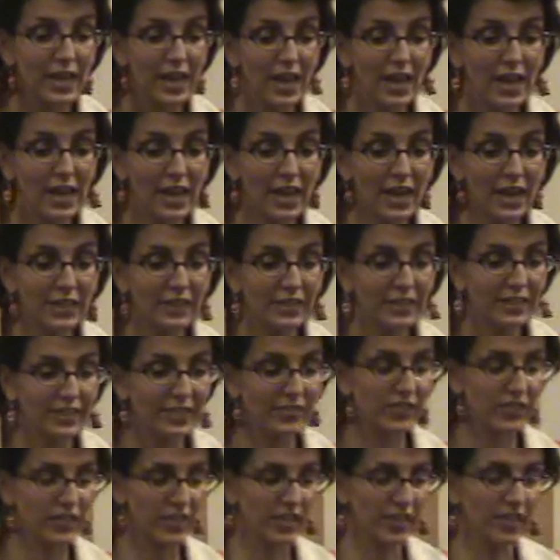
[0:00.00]
and
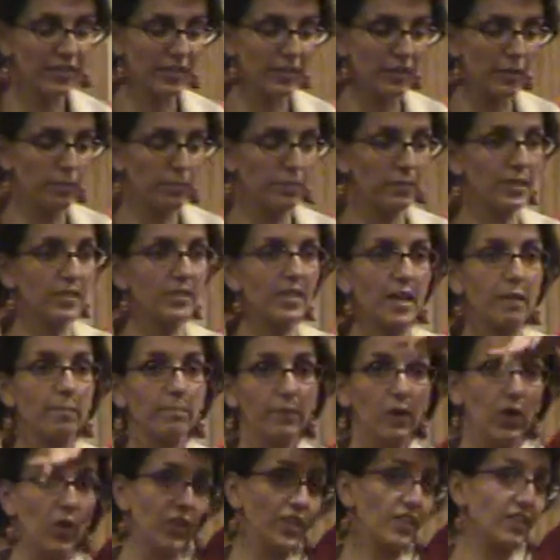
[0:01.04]
it's in the, the
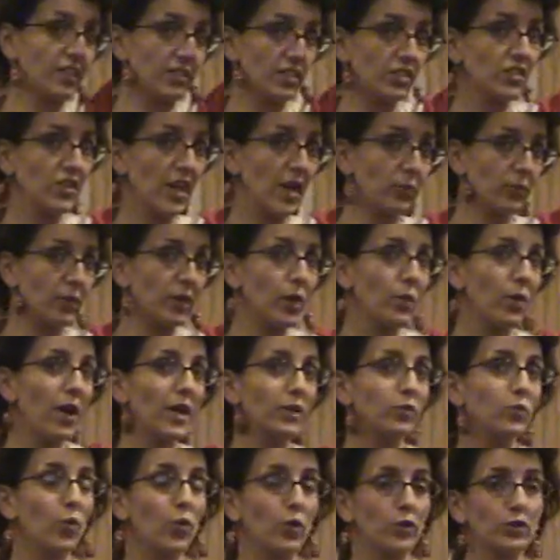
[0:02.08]
same building that Sanrio
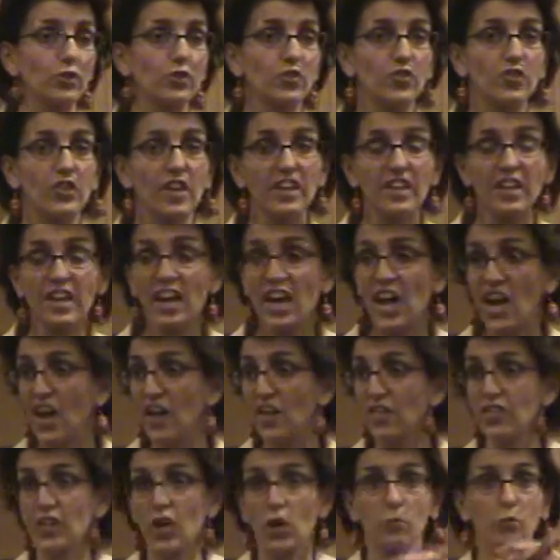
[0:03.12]
headquarters is in.
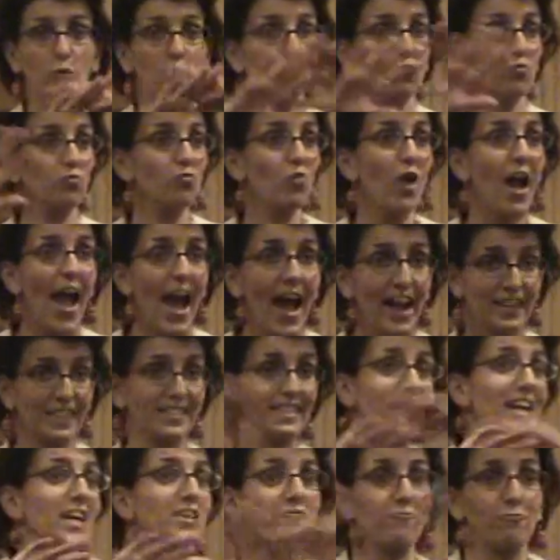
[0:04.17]
There were racks
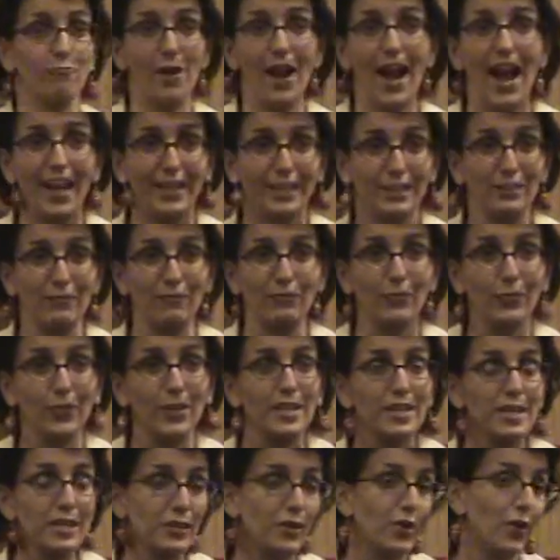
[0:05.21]
and racks of
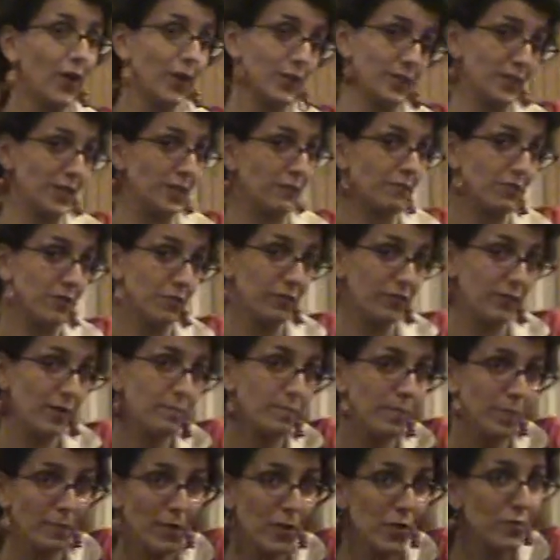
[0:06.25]
greeting cards, and if you
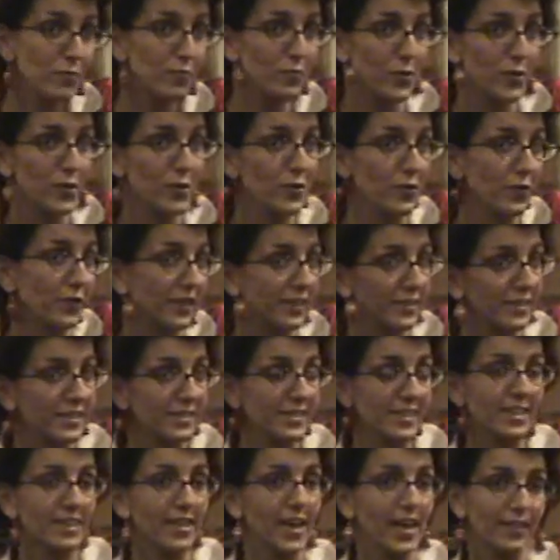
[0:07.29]
flip them over, you can
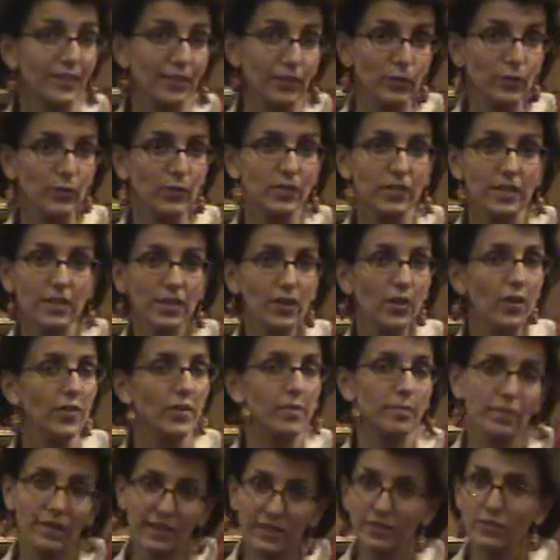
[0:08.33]
see that little seal
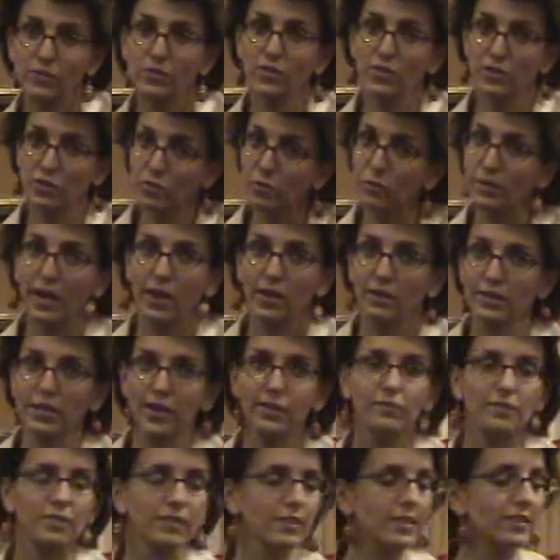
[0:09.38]
that means that you care
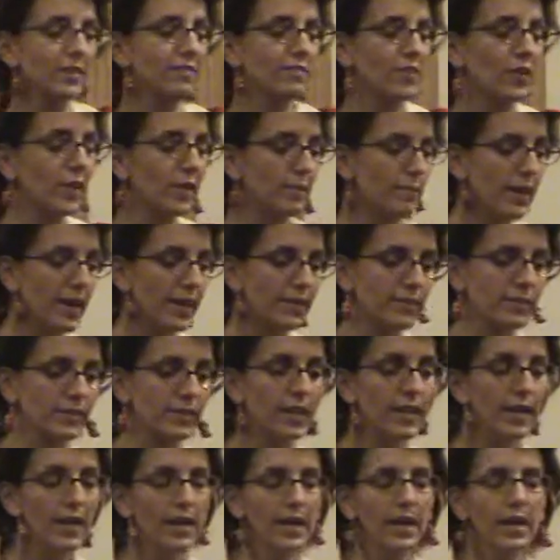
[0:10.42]
enough to send the very best.
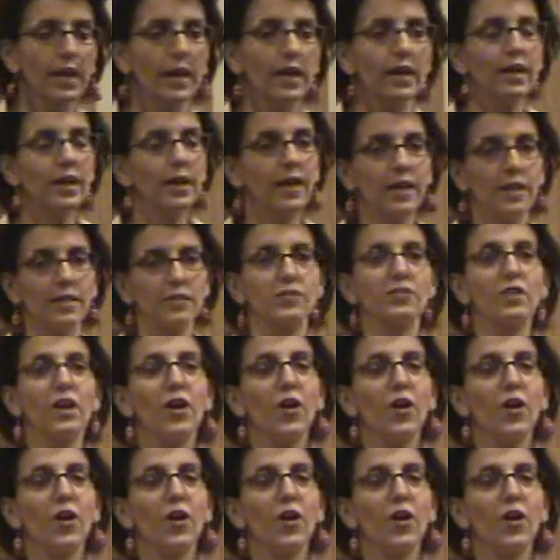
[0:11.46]
Uh, so